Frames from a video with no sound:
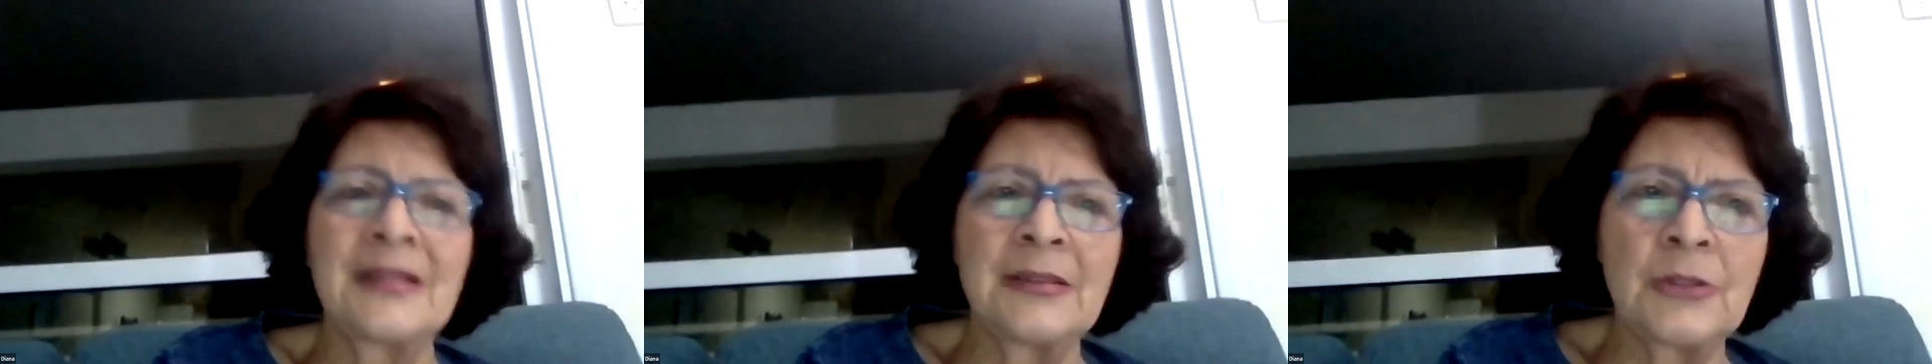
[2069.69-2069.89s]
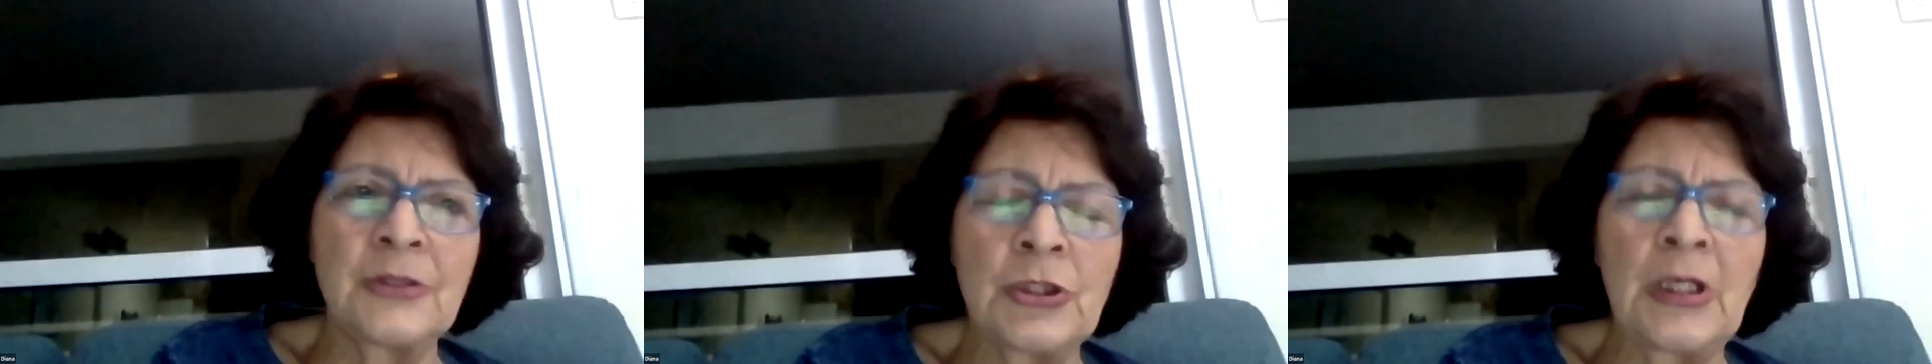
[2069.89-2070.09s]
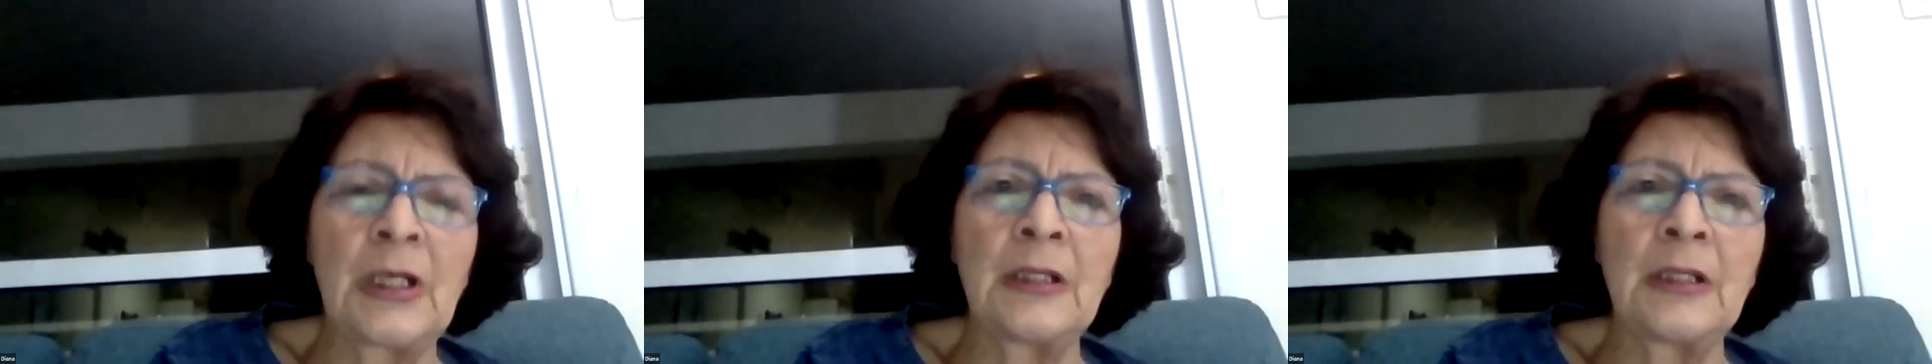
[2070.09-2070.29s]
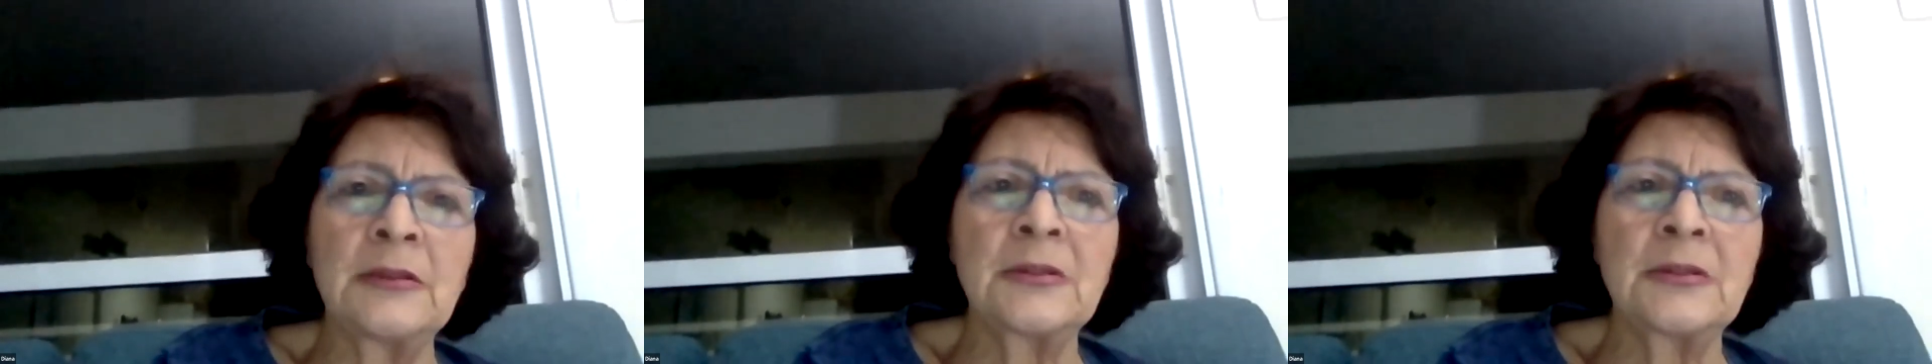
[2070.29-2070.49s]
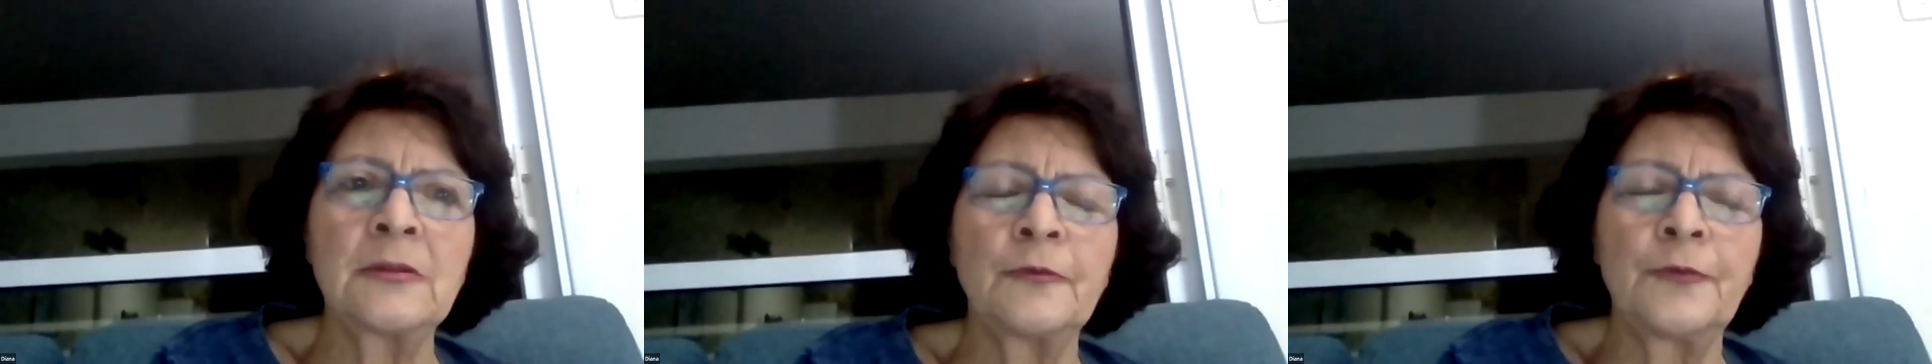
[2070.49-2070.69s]
the
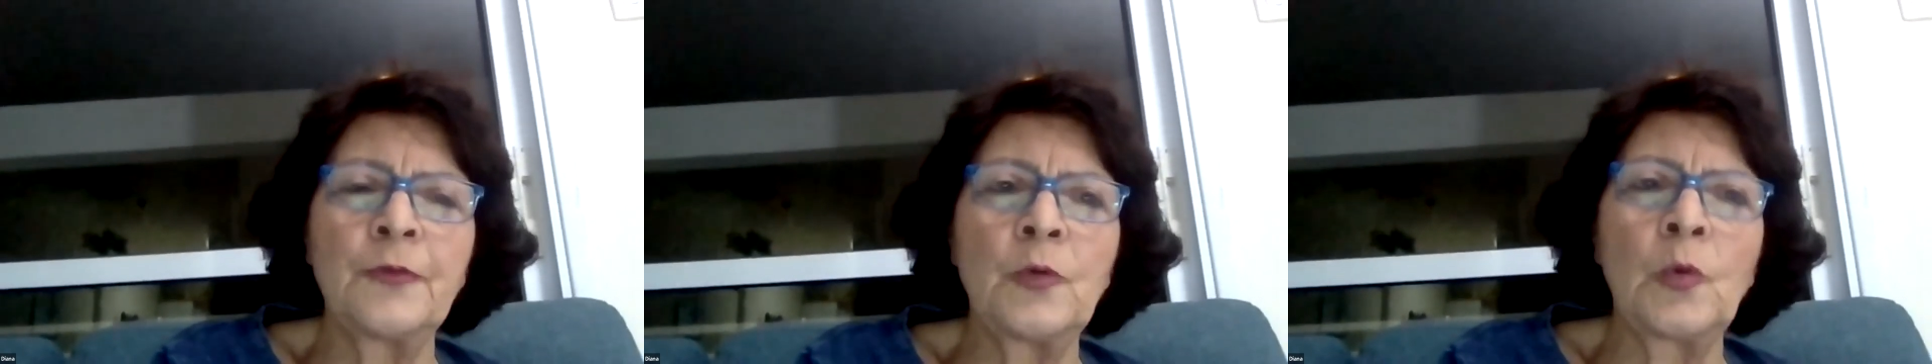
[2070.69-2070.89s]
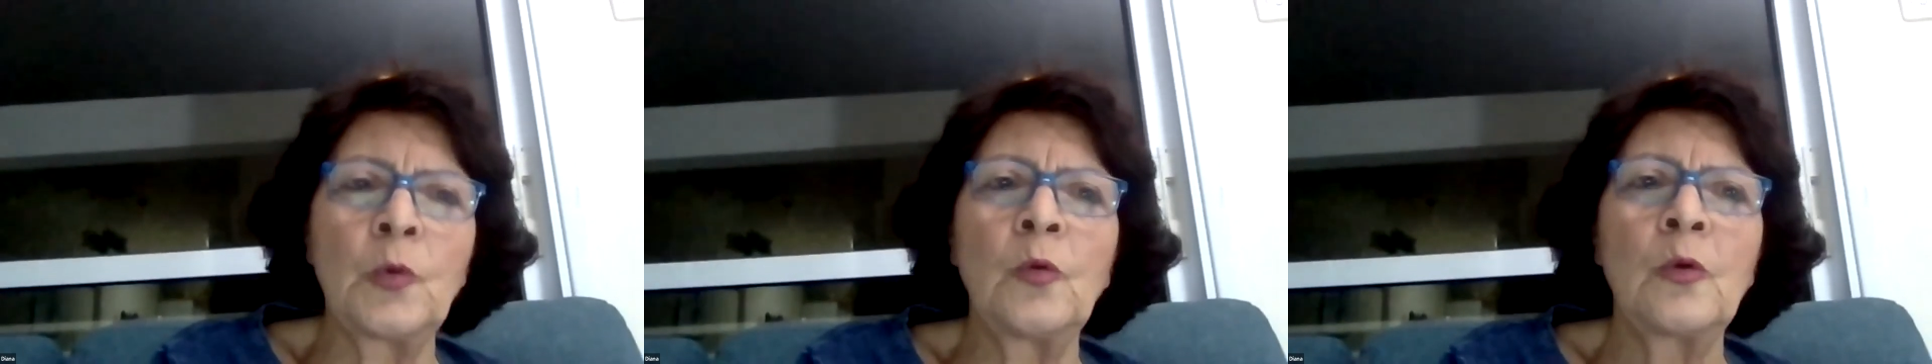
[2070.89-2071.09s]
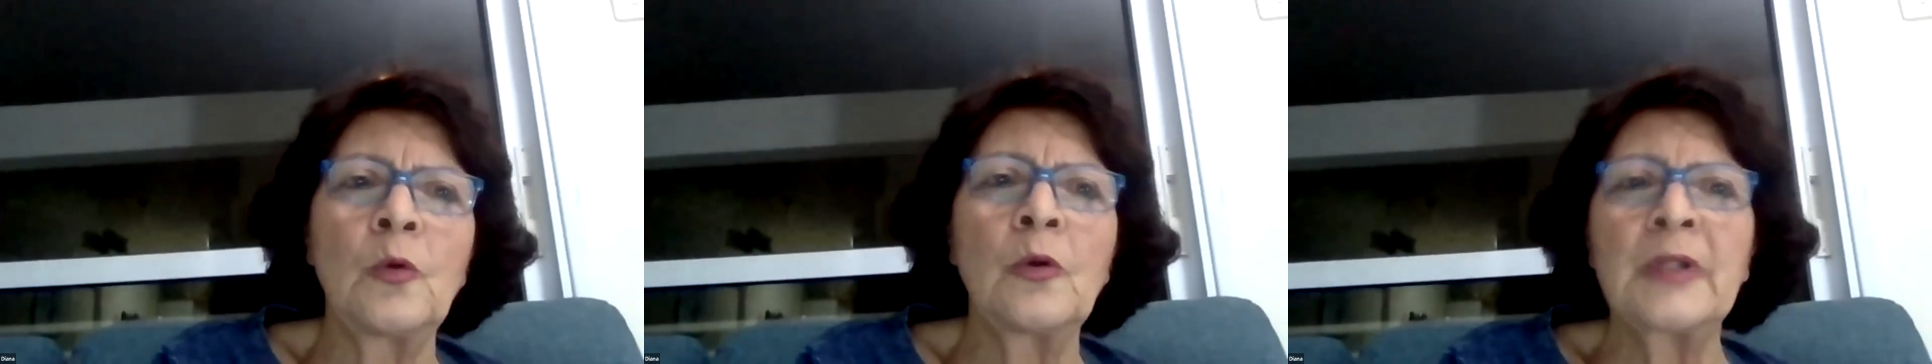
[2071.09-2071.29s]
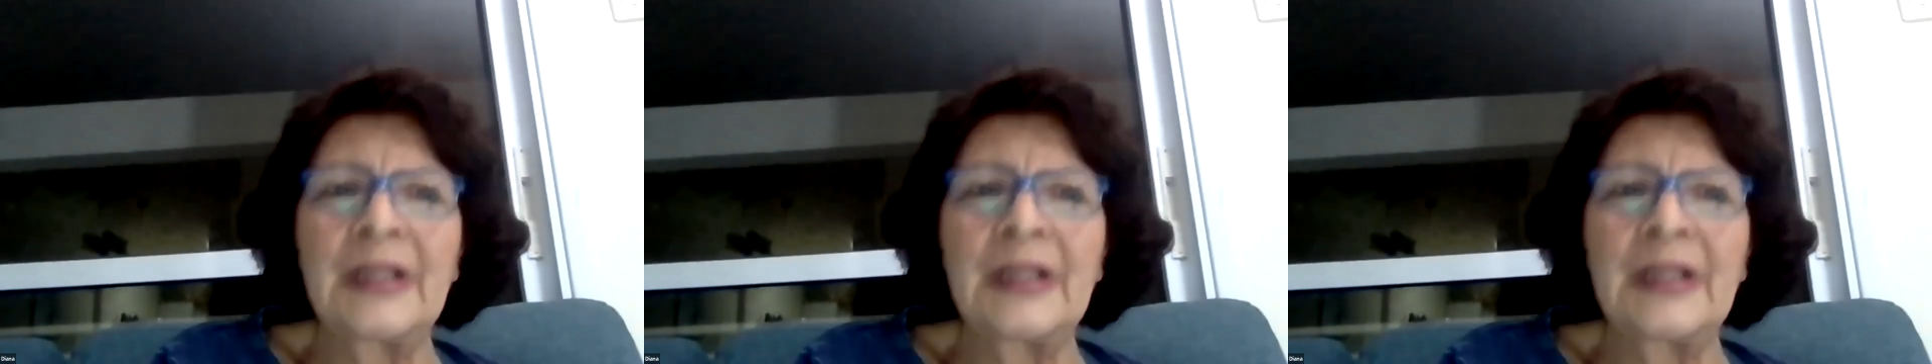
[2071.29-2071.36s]
child for